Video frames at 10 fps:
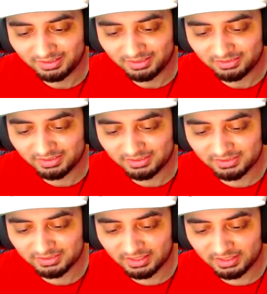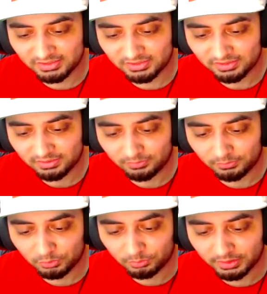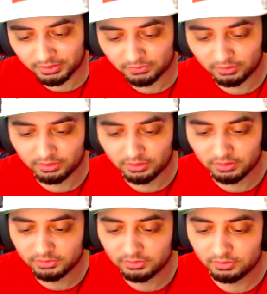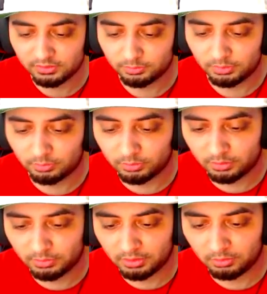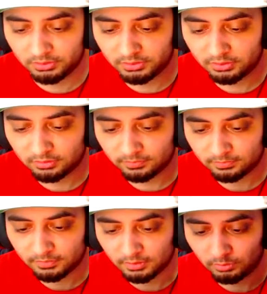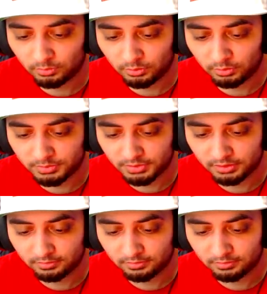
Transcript: This is nice. Warpix, very nice. It's probably one of the better ones. one hundred percent.